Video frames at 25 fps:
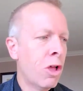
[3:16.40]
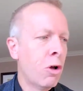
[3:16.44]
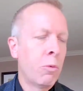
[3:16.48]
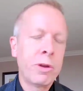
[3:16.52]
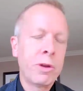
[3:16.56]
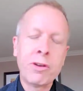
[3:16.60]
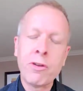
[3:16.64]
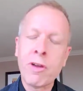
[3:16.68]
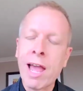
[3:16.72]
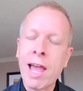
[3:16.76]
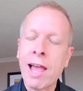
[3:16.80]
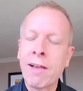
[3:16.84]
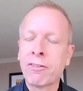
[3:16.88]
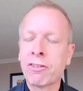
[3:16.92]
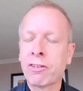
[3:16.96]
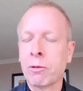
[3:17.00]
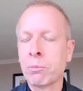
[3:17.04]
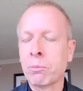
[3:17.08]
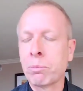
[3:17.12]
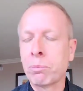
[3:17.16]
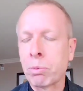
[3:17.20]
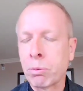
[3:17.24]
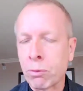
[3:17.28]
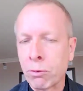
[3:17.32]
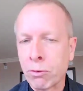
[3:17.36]
we do have
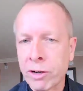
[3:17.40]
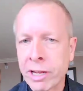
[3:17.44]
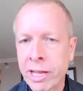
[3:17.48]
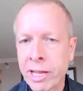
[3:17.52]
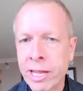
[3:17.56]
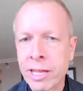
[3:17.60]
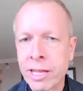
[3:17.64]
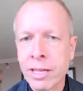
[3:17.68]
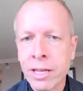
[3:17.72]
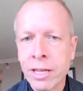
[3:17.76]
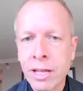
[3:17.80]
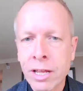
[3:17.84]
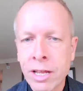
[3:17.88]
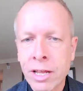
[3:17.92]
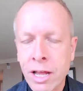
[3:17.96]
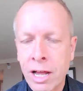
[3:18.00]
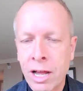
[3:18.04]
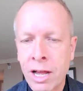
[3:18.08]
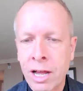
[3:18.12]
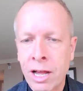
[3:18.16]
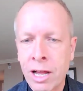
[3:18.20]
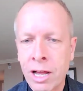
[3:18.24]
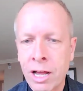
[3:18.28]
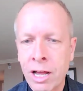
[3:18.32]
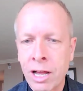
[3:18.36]
some
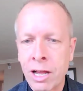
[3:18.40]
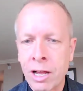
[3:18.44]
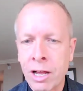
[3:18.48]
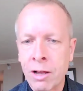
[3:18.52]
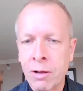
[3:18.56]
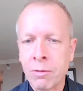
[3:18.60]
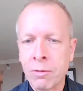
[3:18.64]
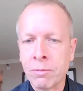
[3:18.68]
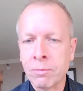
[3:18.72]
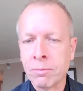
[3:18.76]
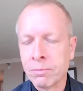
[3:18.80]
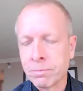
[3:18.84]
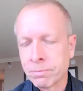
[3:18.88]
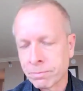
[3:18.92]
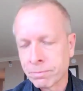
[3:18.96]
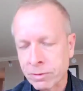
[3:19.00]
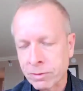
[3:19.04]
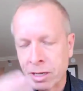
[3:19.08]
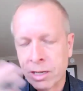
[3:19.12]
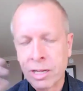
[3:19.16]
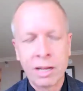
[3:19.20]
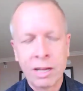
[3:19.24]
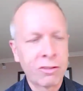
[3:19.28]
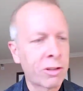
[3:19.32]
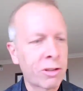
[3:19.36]

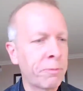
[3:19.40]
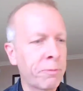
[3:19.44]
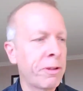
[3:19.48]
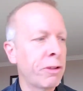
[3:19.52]
some